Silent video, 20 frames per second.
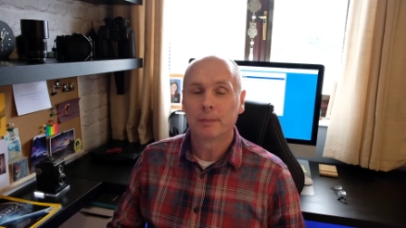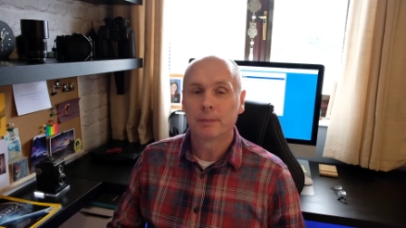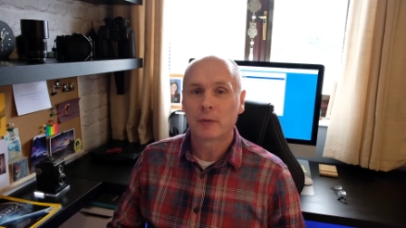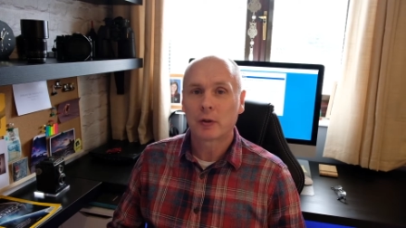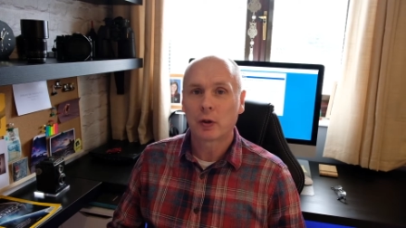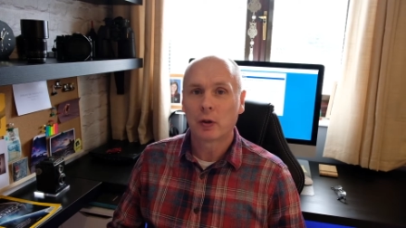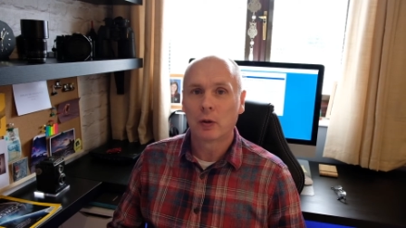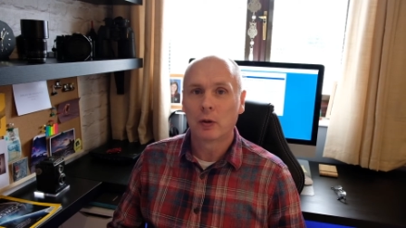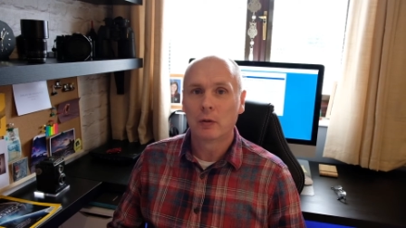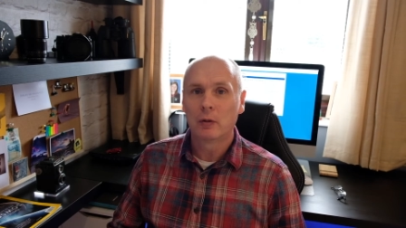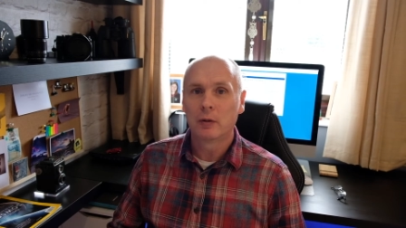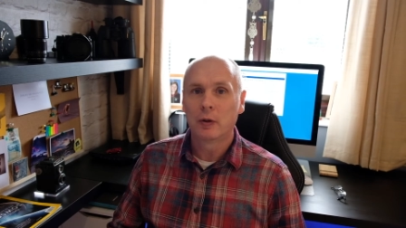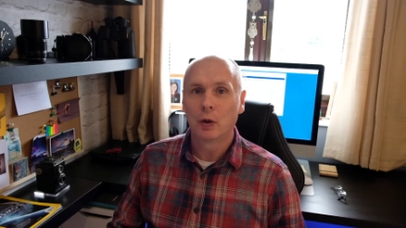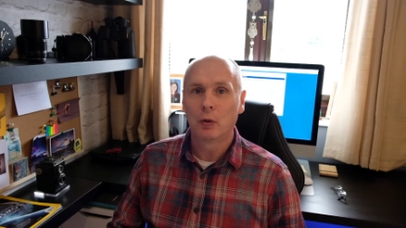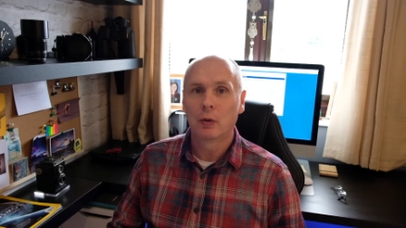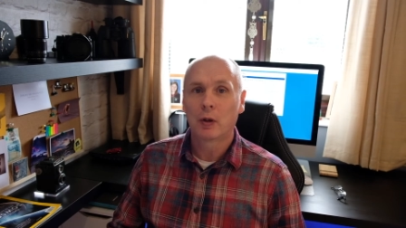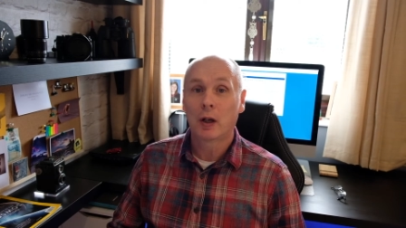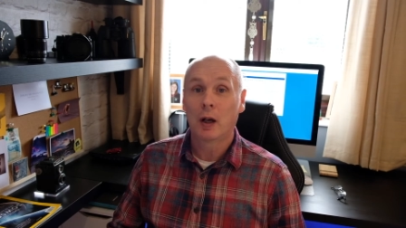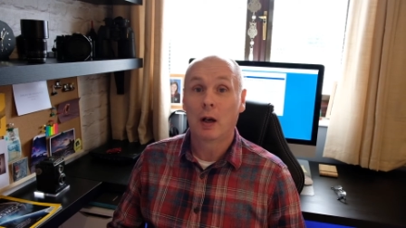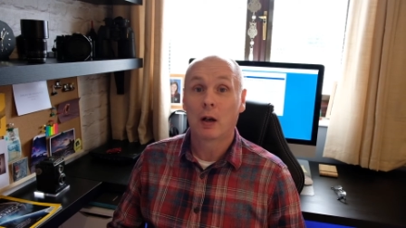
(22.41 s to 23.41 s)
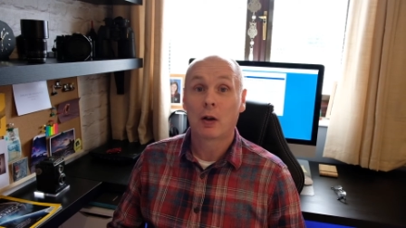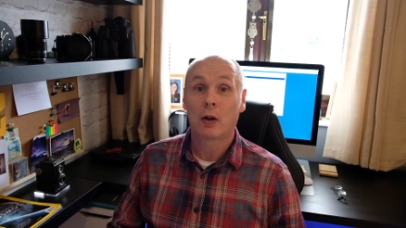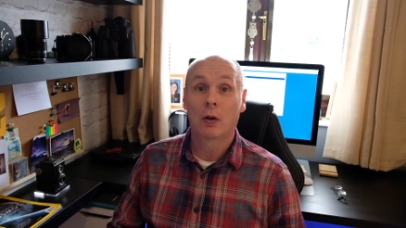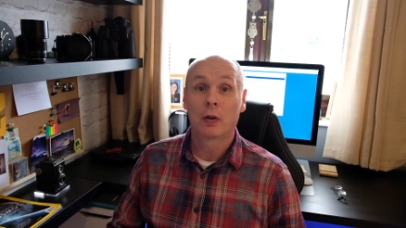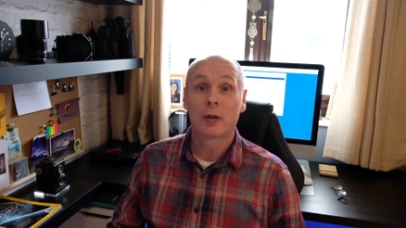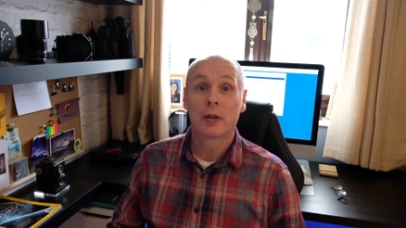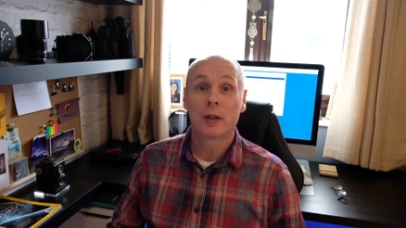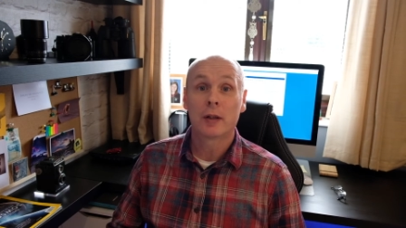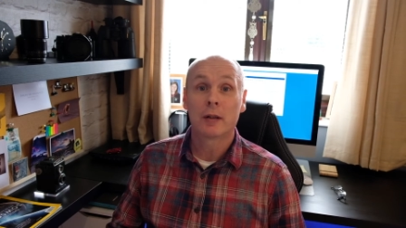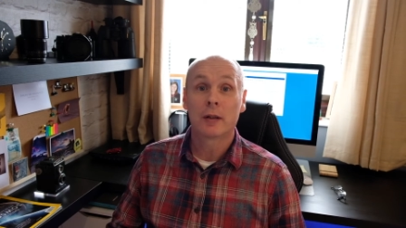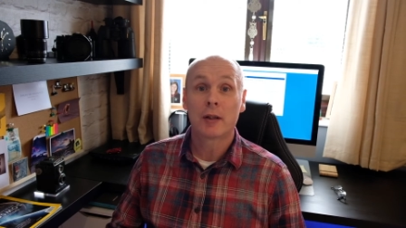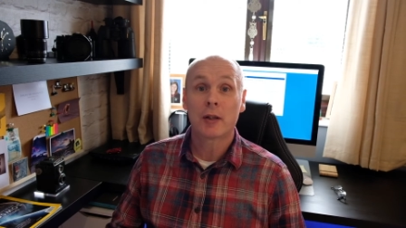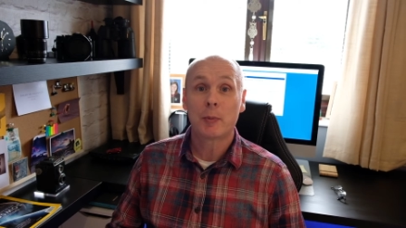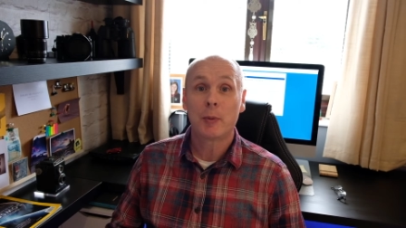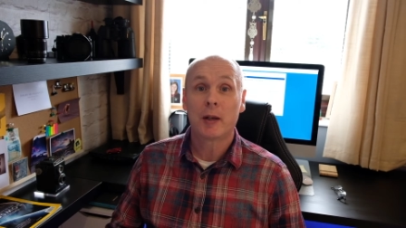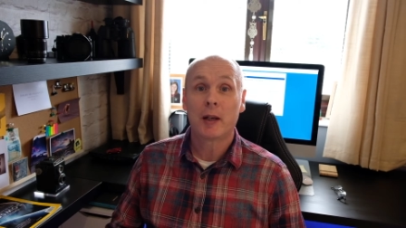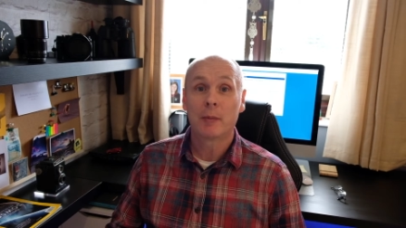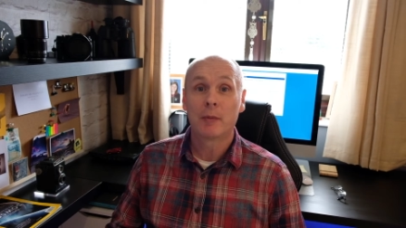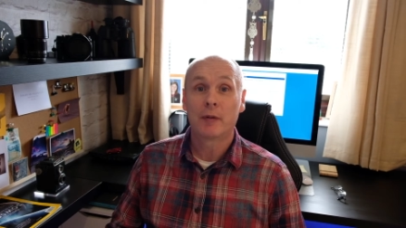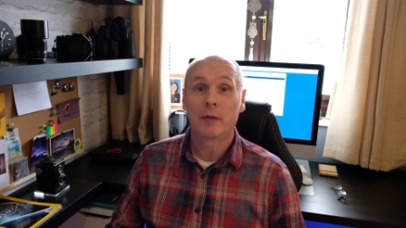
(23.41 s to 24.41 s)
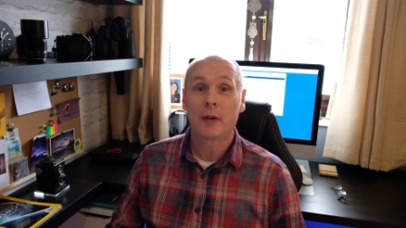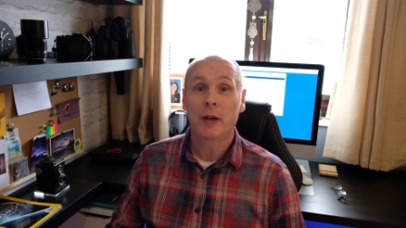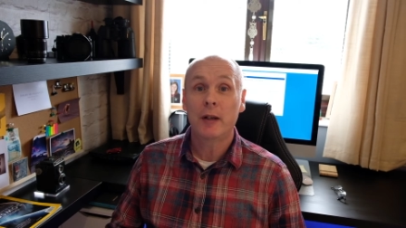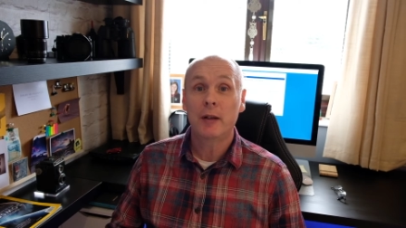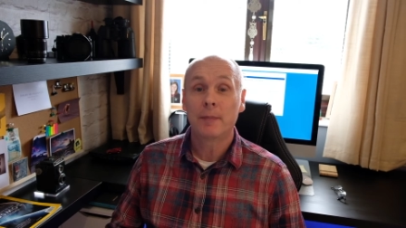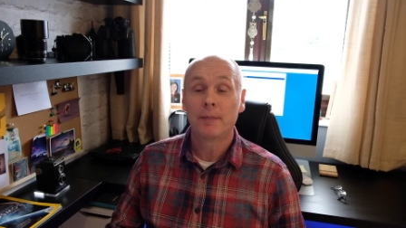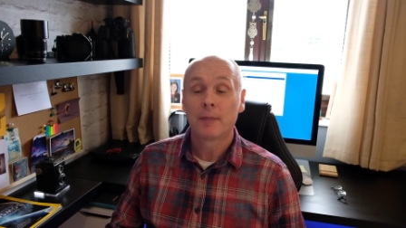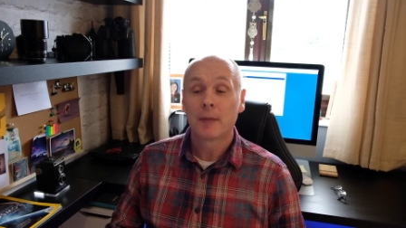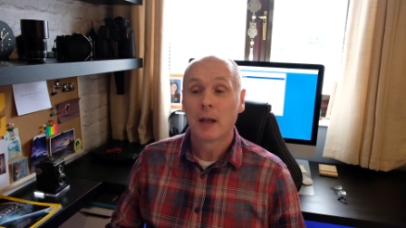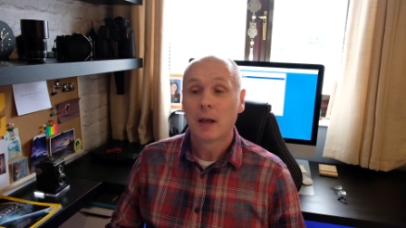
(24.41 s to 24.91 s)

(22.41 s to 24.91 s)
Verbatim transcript: So no car content this week, I'm afraid.